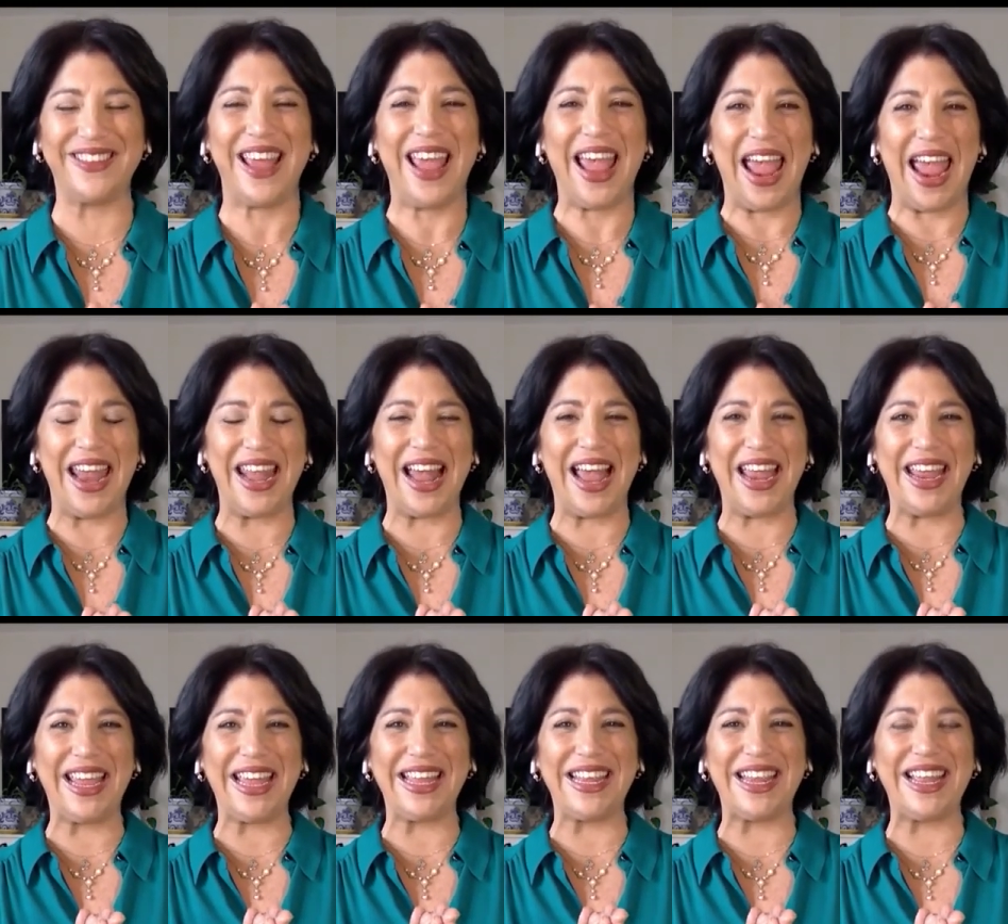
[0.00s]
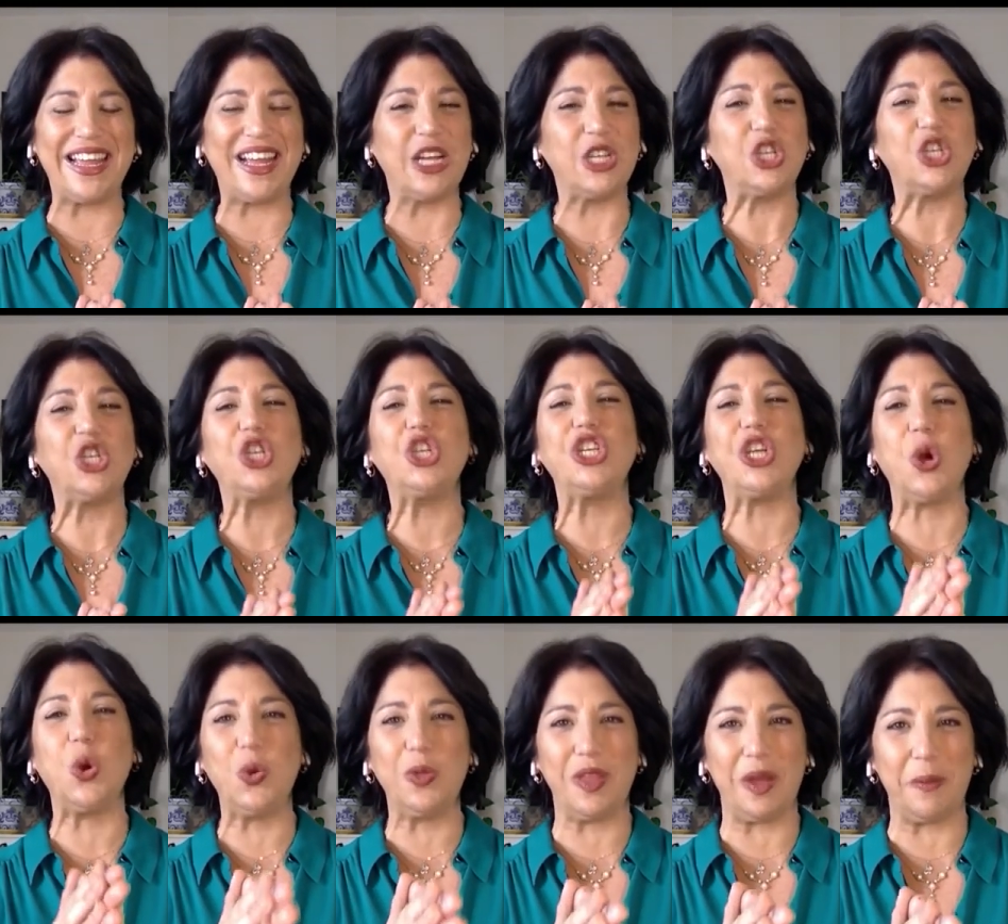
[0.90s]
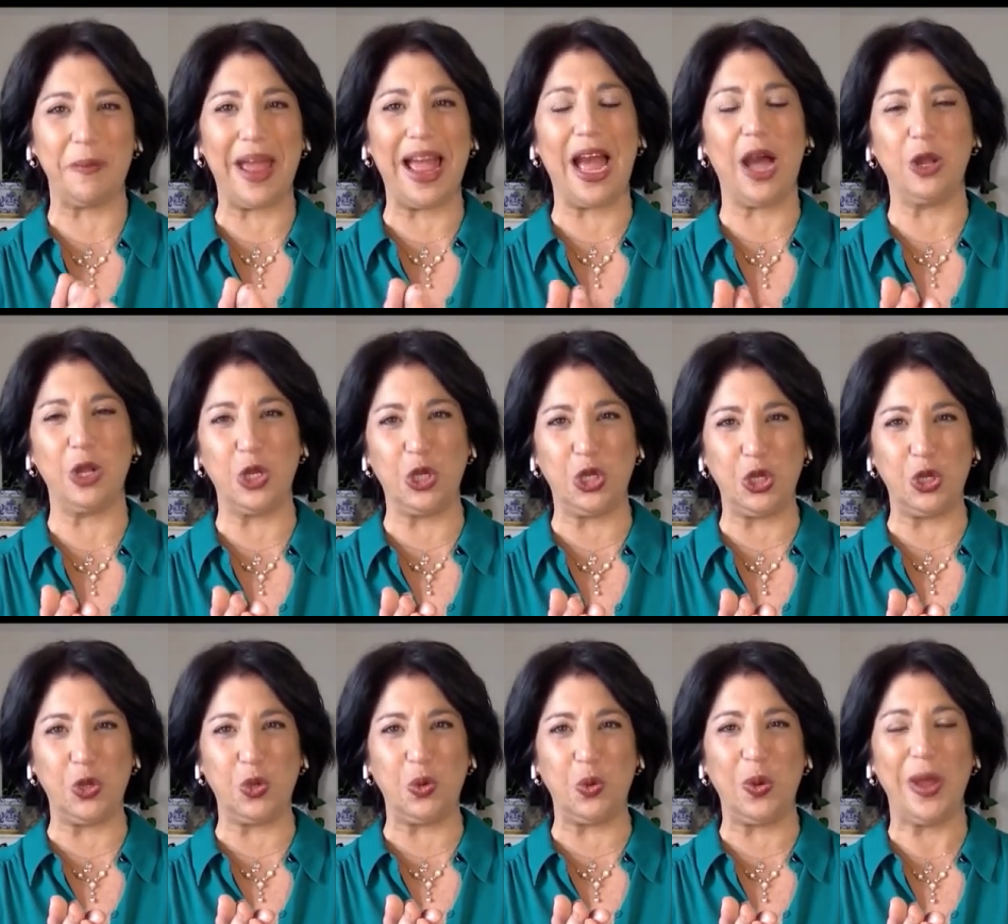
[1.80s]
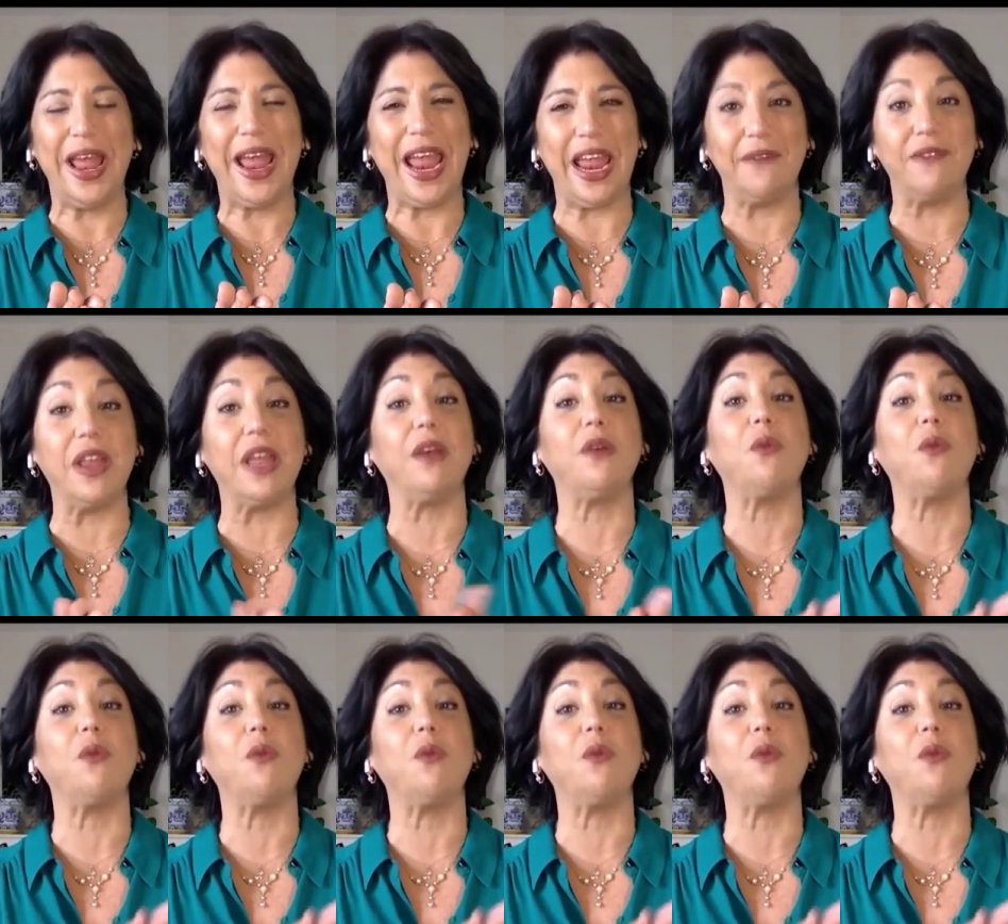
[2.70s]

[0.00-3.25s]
and I can show them how to do havening